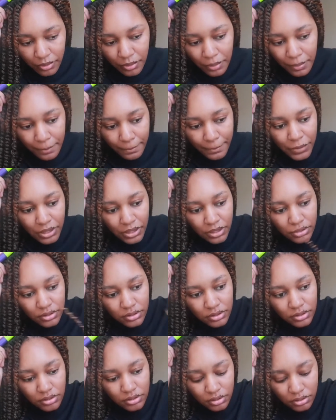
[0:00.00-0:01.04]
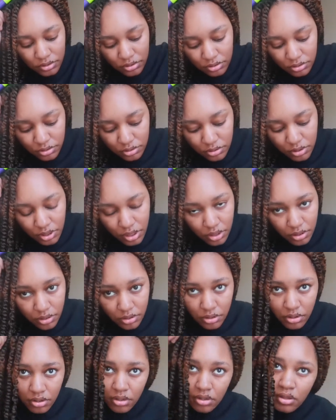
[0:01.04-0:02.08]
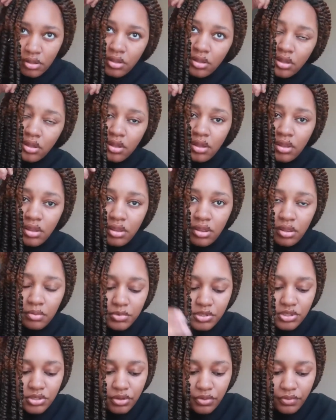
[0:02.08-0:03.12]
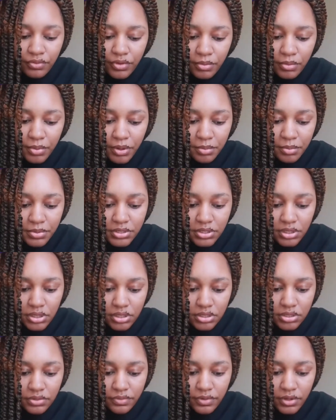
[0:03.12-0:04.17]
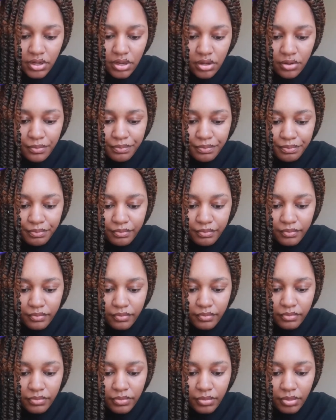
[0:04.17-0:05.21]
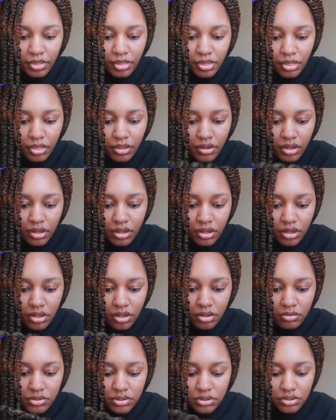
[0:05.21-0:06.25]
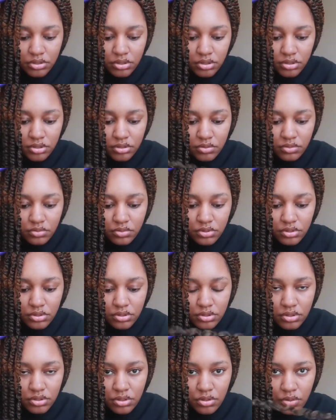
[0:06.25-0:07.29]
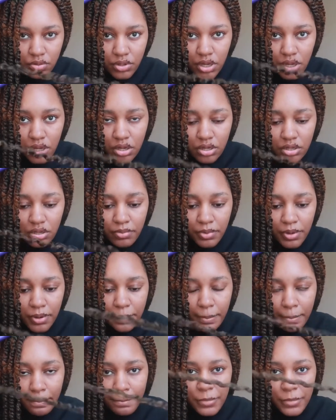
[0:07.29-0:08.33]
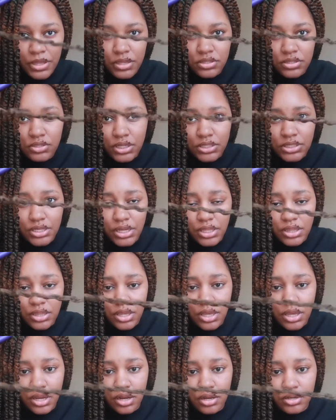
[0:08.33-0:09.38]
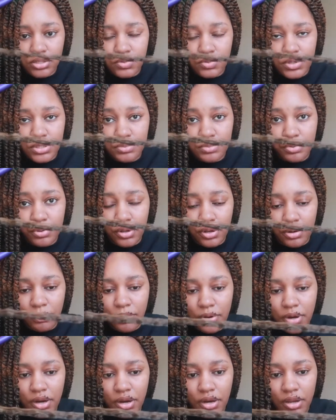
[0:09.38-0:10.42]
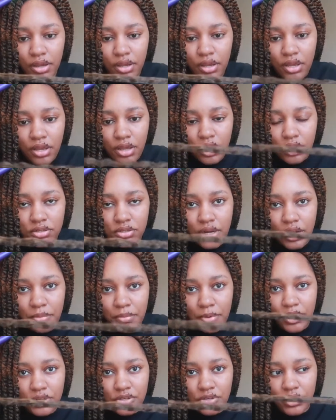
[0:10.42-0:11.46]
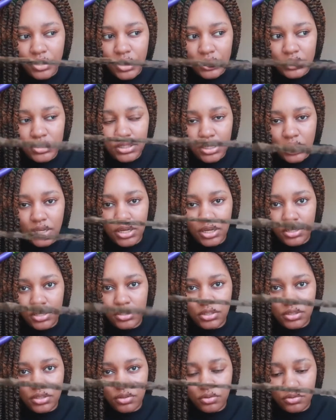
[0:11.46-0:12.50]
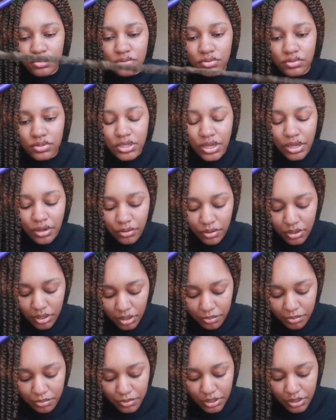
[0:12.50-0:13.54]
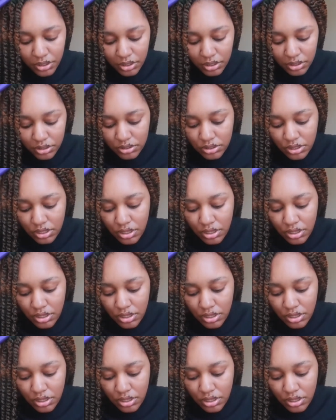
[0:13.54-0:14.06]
but okay, let me show you for the purpose of this video. I'm just going to slow it down a little bit. So I take the hair, the twist, pull it apart, and try to make sure not to get it, you know, too tangled up, because